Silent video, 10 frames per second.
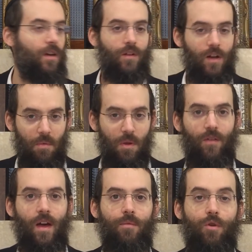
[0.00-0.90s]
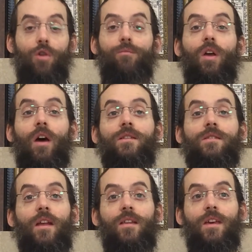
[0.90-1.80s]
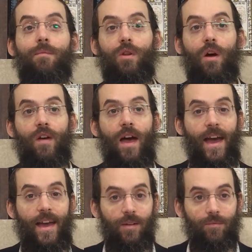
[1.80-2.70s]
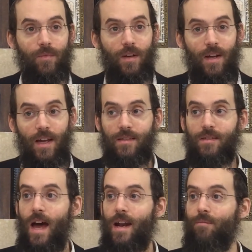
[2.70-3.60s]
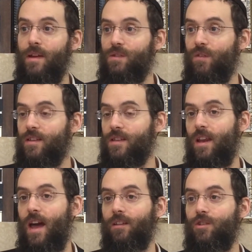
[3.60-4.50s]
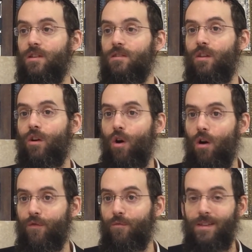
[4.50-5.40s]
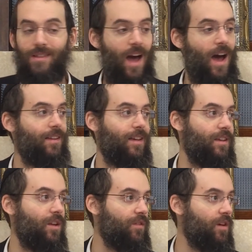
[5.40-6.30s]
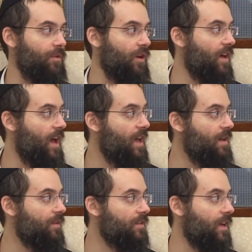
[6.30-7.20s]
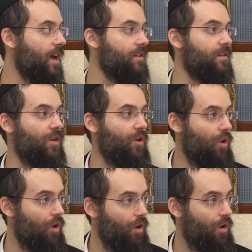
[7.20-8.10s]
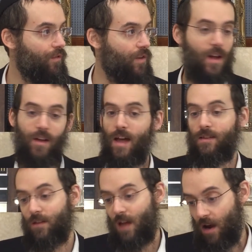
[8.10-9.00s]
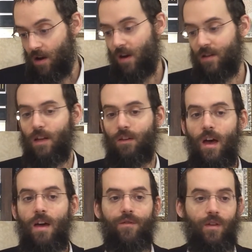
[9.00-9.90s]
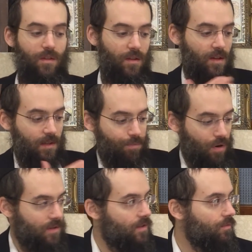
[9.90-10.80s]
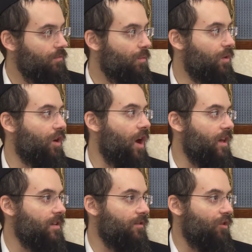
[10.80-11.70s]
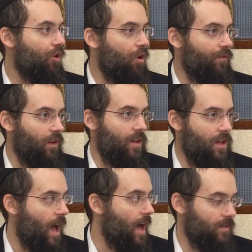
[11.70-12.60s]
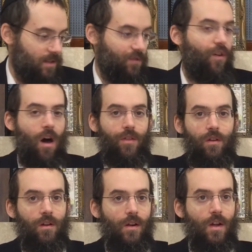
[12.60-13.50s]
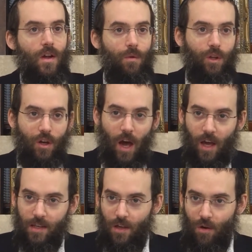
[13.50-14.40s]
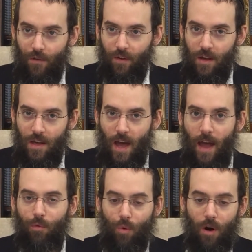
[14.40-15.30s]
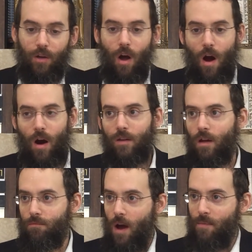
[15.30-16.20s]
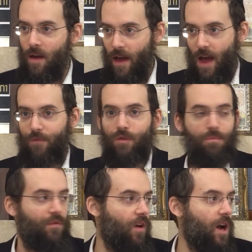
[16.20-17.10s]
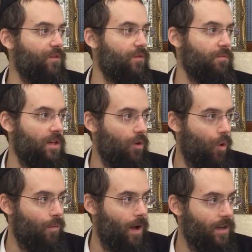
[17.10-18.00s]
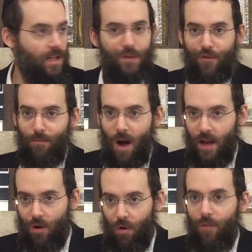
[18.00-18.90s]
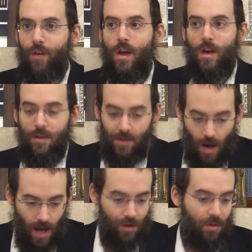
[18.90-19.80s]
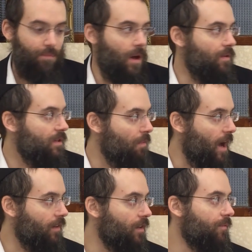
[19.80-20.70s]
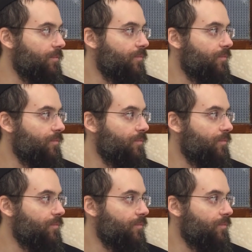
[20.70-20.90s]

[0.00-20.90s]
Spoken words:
the kibbud av v'eim. Kumtais, that kibbud av v'eim is not a mitzvah that's connected just to the guf. Mitzad, the union of kibbud av v'eim that's connected to the guf. That's the hakodas hatev, that this person, with the koyches of the guf that he has, this father, with the koyches of the guf that he had, worked hard on my behalf to provide for me all my needs for my guf, so I should pay respect to him.